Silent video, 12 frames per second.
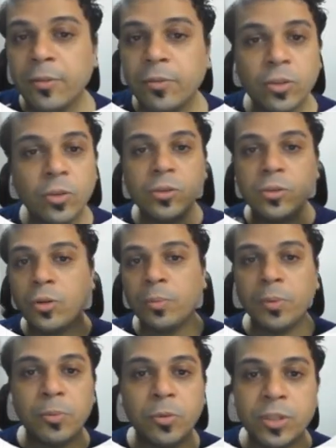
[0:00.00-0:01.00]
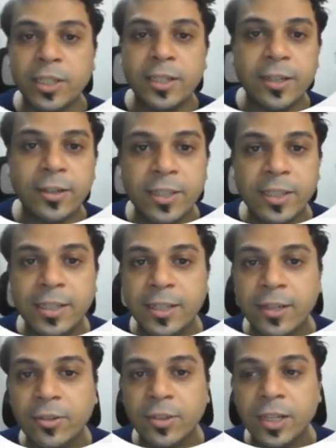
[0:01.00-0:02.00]
and there was also no proportionate
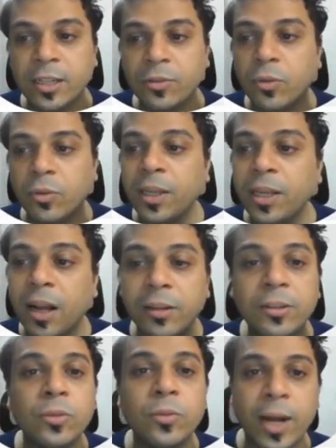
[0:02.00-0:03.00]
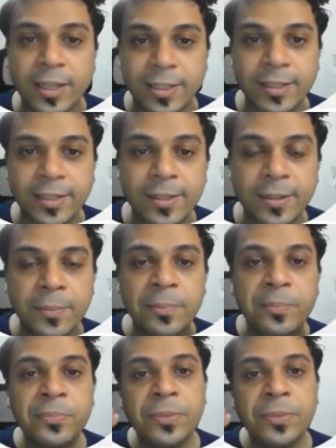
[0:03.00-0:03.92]
increase in the results from the other two ad sets.